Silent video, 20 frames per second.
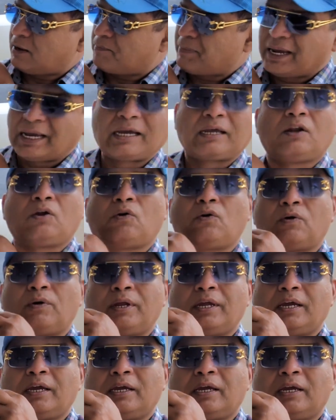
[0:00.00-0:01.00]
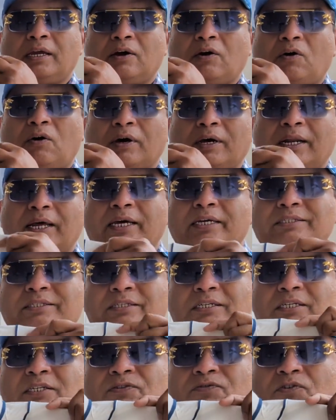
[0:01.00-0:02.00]
Bangalore, he organized
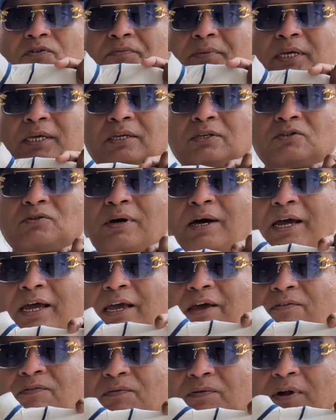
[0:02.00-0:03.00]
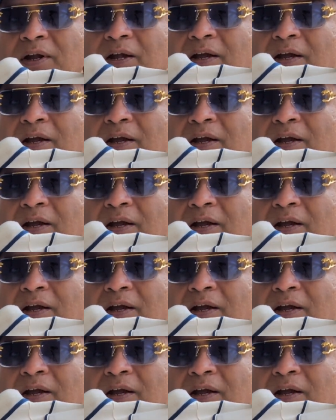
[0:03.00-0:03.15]
this for me. So I have